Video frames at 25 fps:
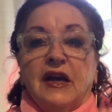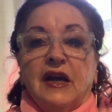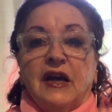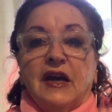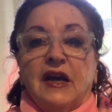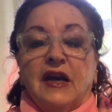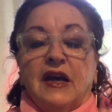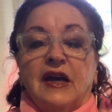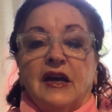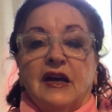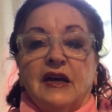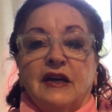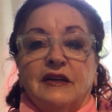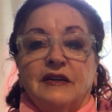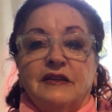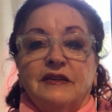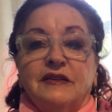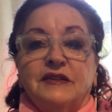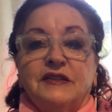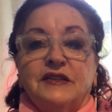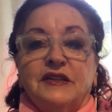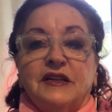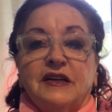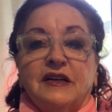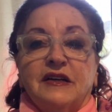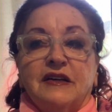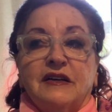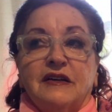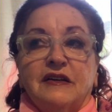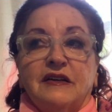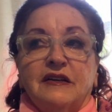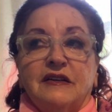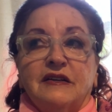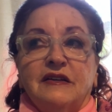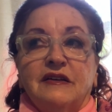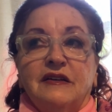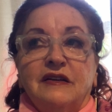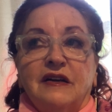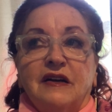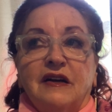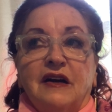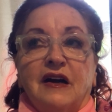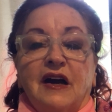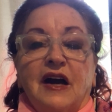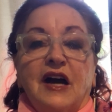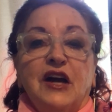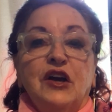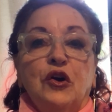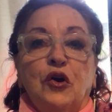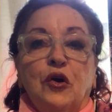And
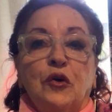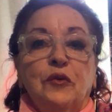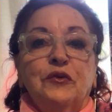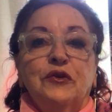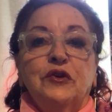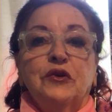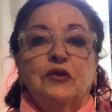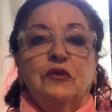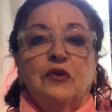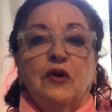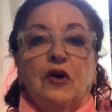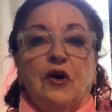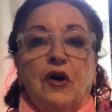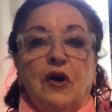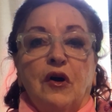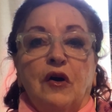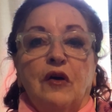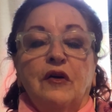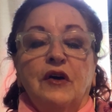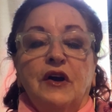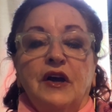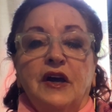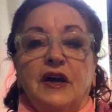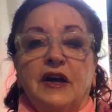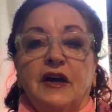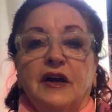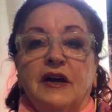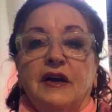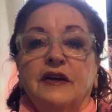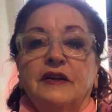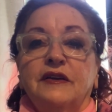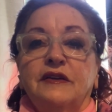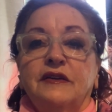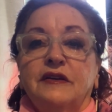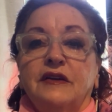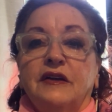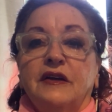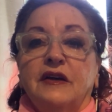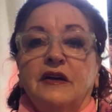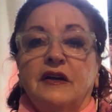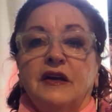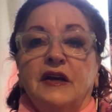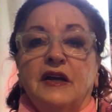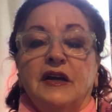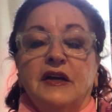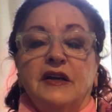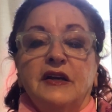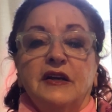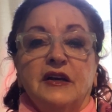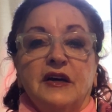I hope you all had
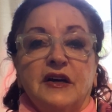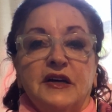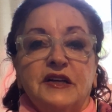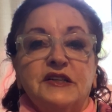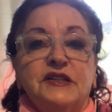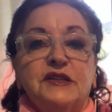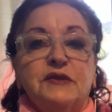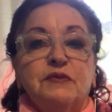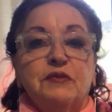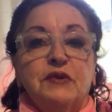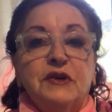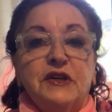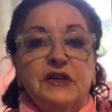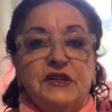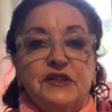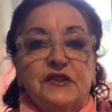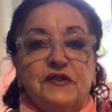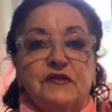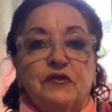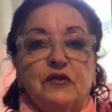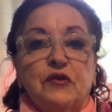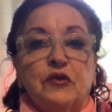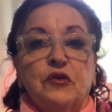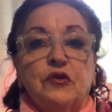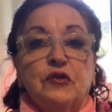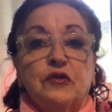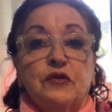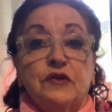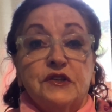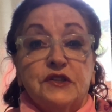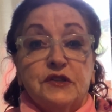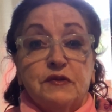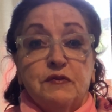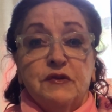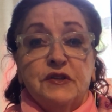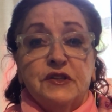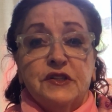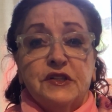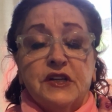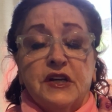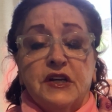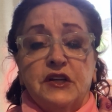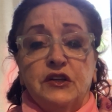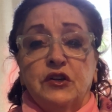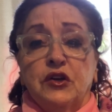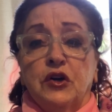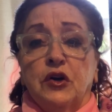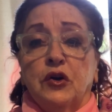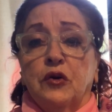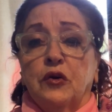a nice, peaceful Christmas. I
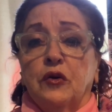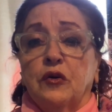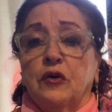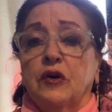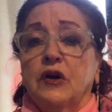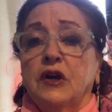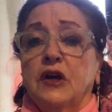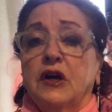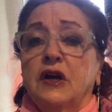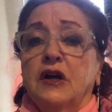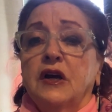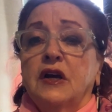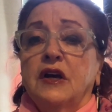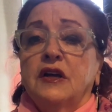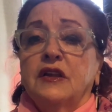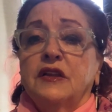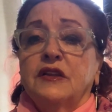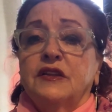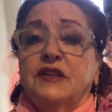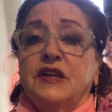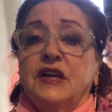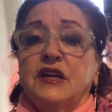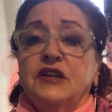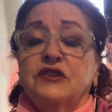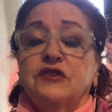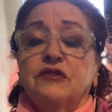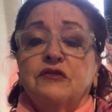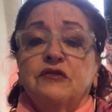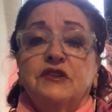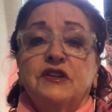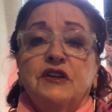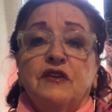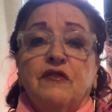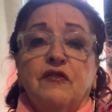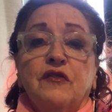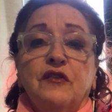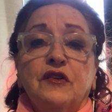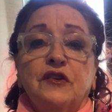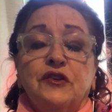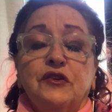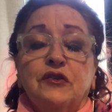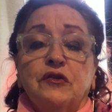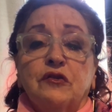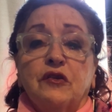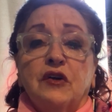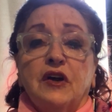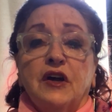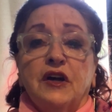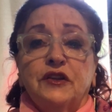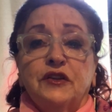know things are different
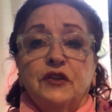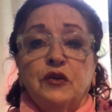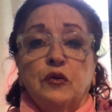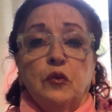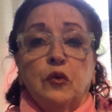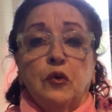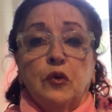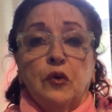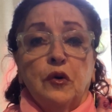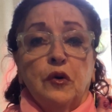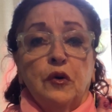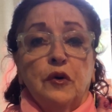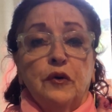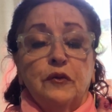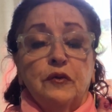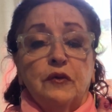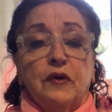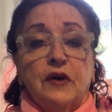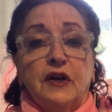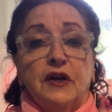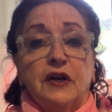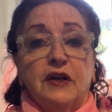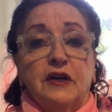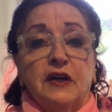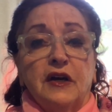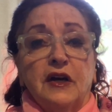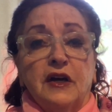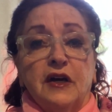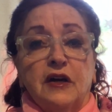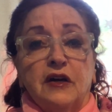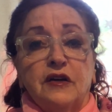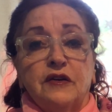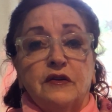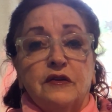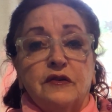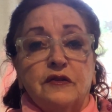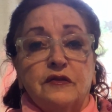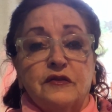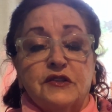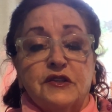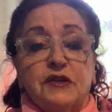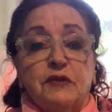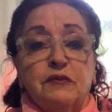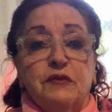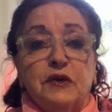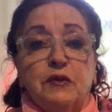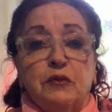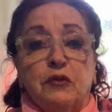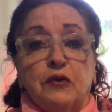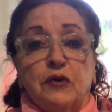throughout the world right now. Some
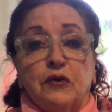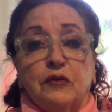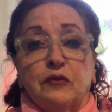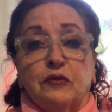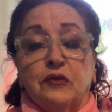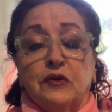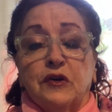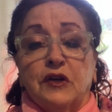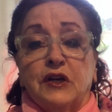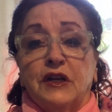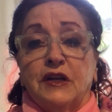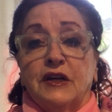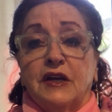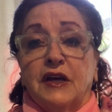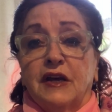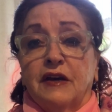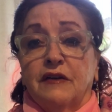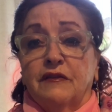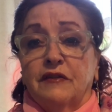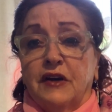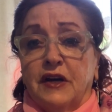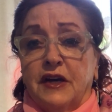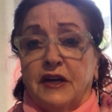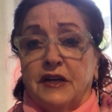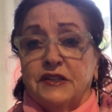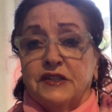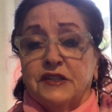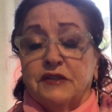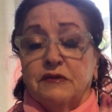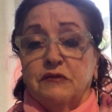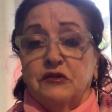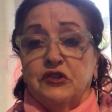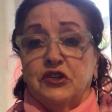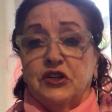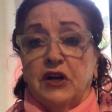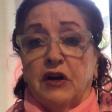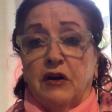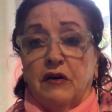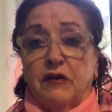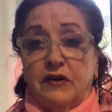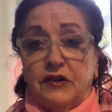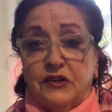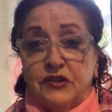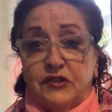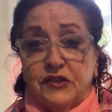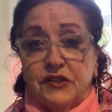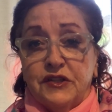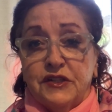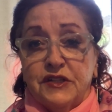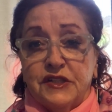people really have had some
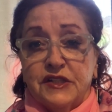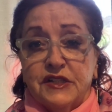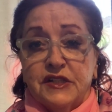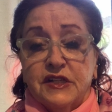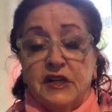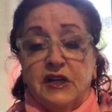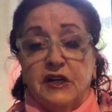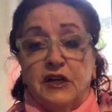challenges